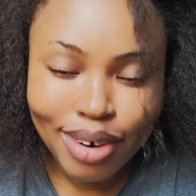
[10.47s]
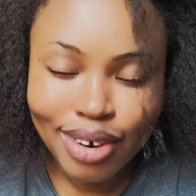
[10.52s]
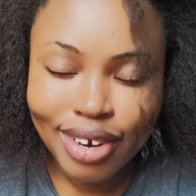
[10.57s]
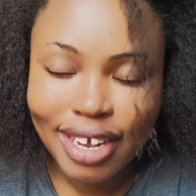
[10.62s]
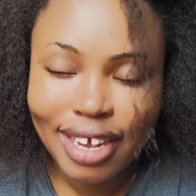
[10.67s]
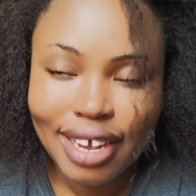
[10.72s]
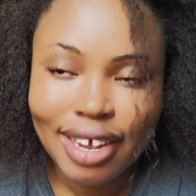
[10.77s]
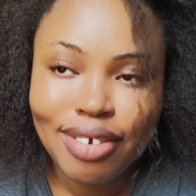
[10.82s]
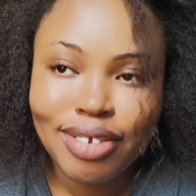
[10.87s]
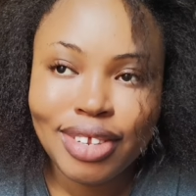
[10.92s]

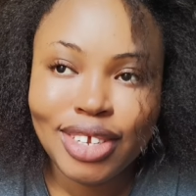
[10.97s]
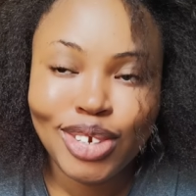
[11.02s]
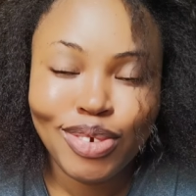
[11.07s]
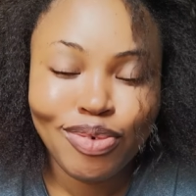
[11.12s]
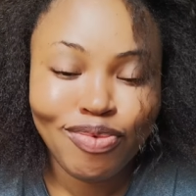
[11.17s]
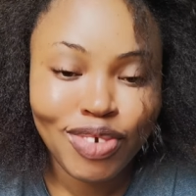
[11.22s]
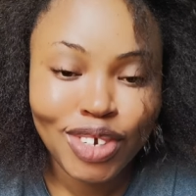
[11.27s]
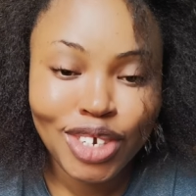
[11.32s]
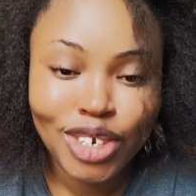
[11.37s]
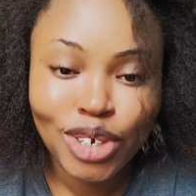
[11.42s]
okay, the
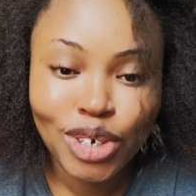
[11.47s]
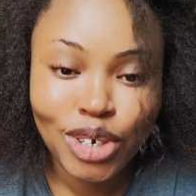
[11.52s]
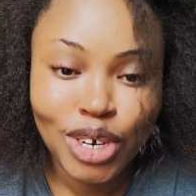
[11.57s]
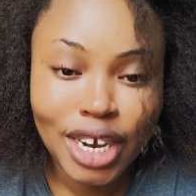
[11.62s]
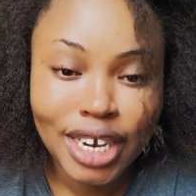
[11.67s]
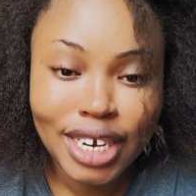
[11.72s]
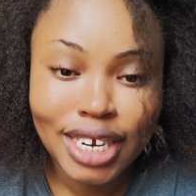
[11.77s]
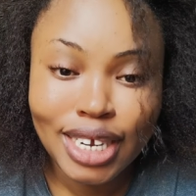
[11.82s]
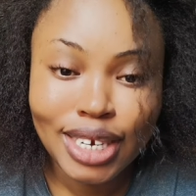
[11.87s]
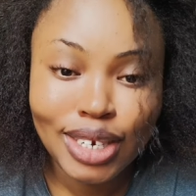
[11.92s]
free
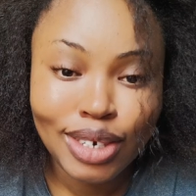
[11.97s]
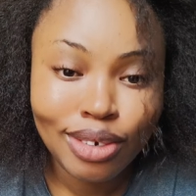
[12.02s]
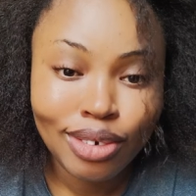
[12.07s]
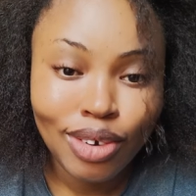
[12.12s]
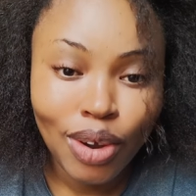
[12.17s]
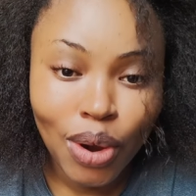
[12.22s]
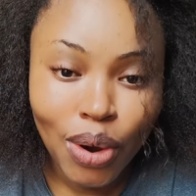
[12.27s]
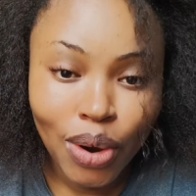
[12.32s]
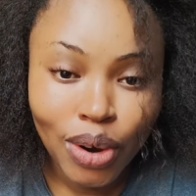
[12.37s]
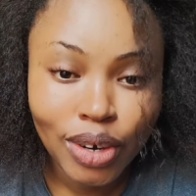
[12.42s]
training
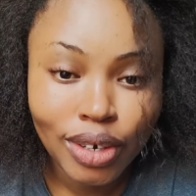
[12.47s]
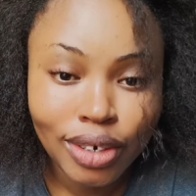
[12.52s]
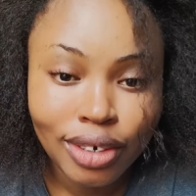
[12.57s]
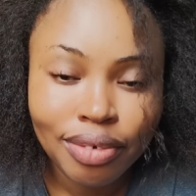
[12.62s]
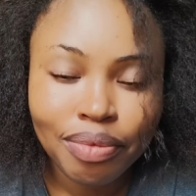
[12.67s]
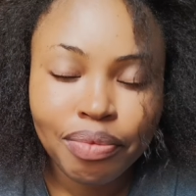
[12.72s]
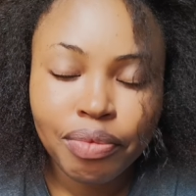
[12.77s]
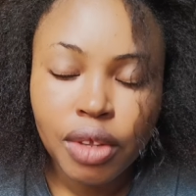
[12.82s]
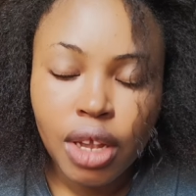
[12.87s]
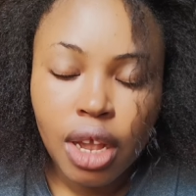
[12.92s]
on.